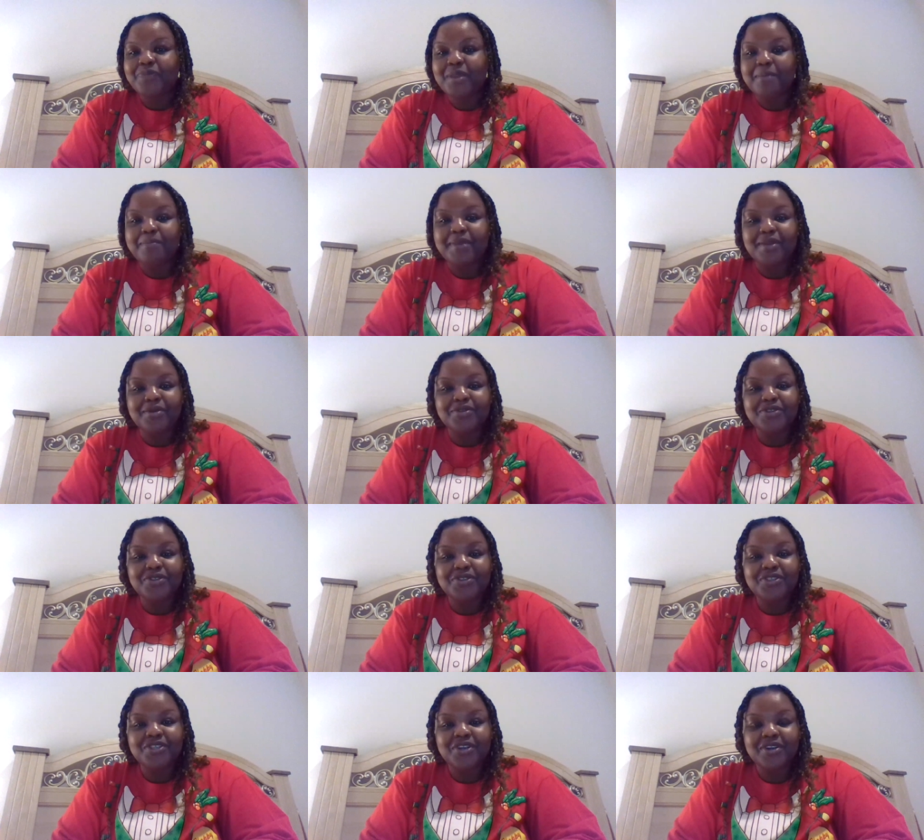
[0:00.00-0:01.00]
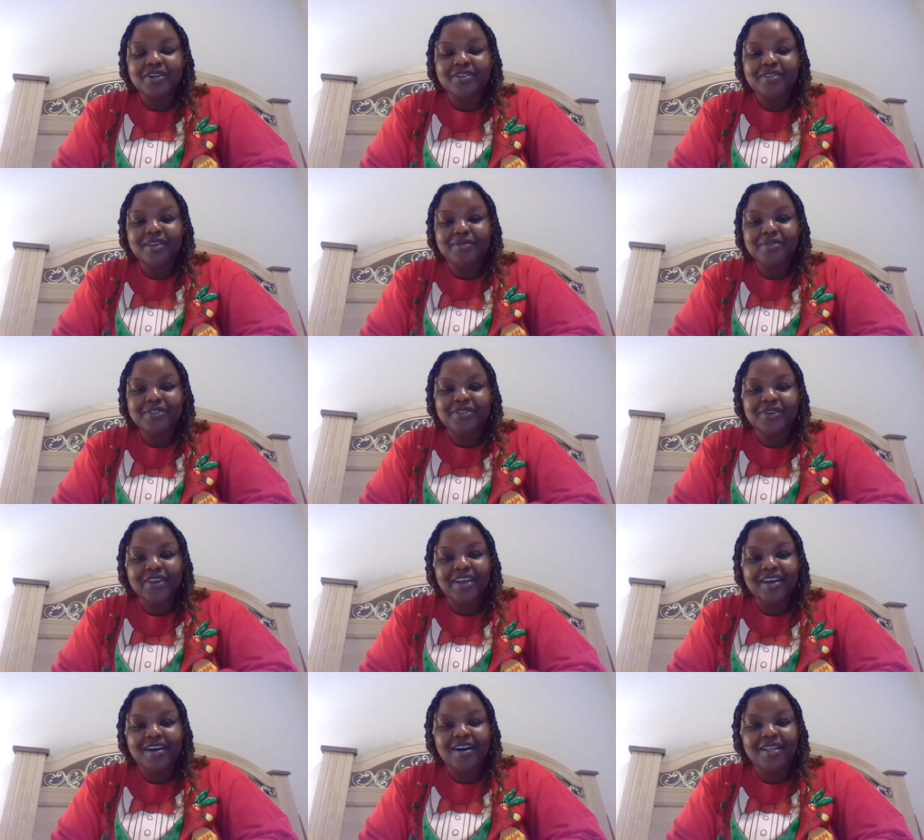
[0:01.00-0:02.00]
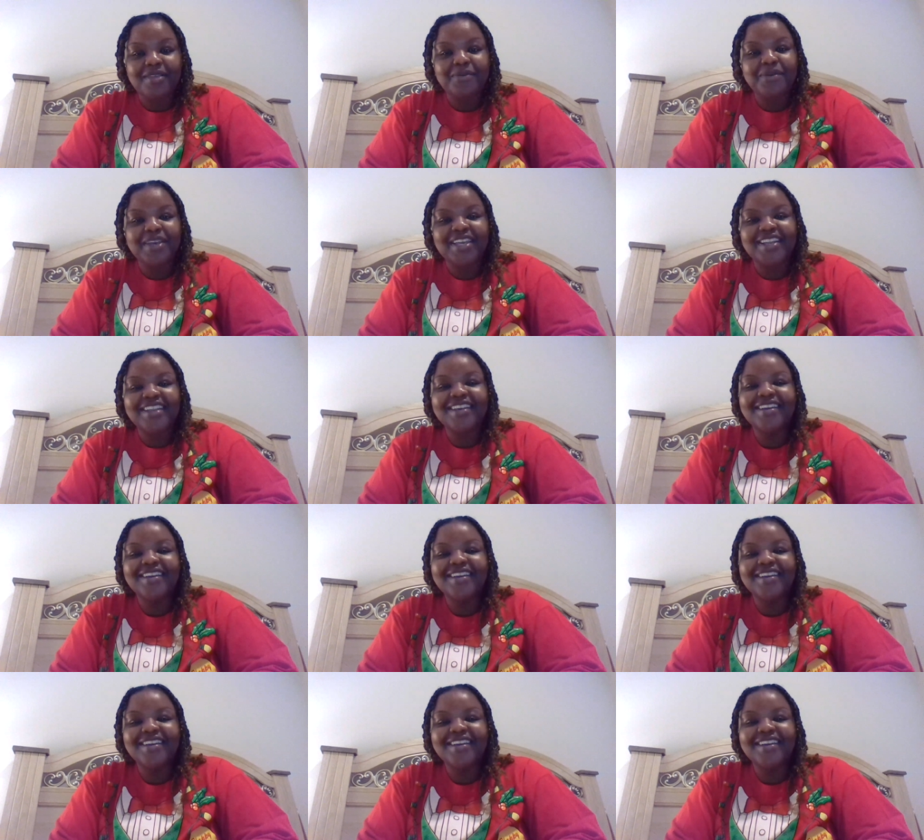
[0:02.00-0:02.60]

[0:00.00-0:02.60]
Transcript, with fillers: Beetlejuice shirt that was during Halloween.